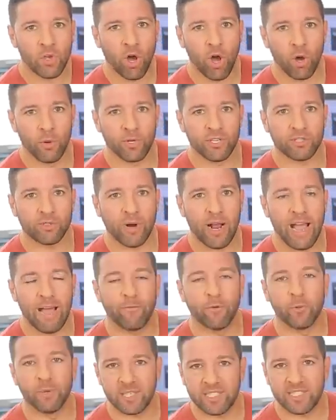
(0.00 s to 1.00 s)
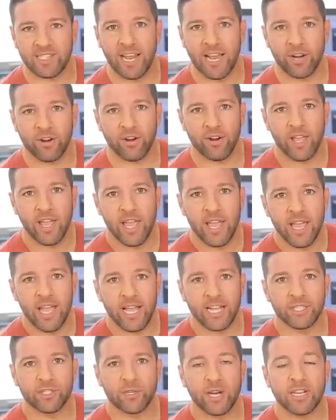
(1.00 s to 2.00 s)
All-wheel drive will be standard,
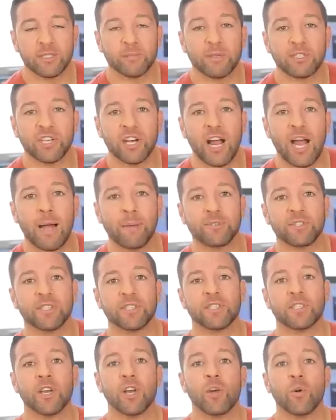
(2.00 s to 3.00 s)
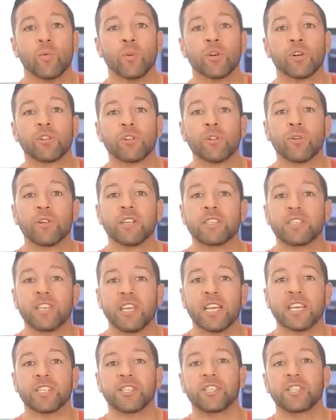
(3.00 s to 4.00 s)
and transmission options will include a
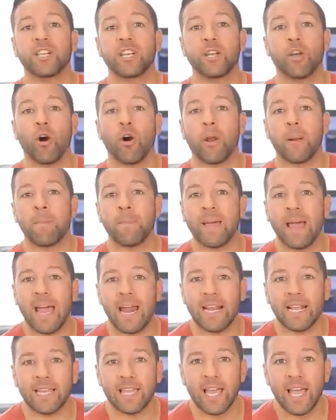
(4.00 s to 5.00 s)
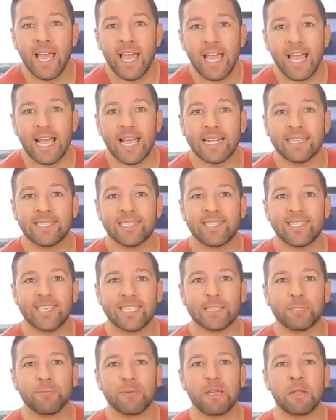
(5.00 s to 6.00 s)
D S G automatic and
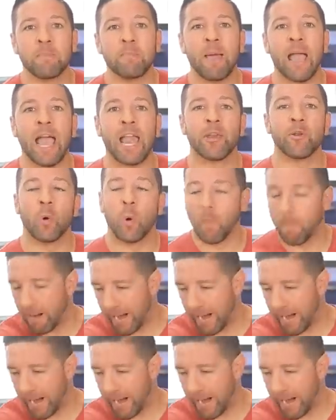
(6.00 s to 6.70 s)
six-speed manual.